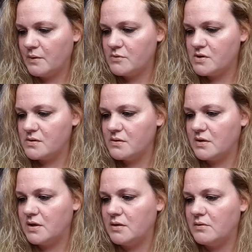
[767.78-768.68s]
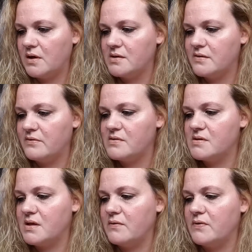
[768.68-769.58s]
I'm just looking, you guys, to
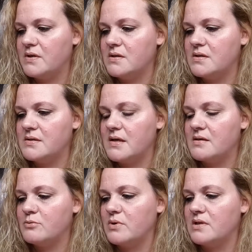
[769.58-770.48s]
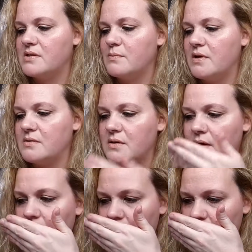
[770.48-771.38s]
see if it says what it smells
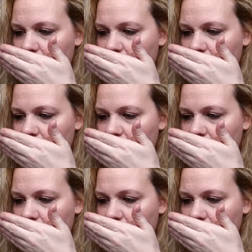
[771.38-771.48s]
like.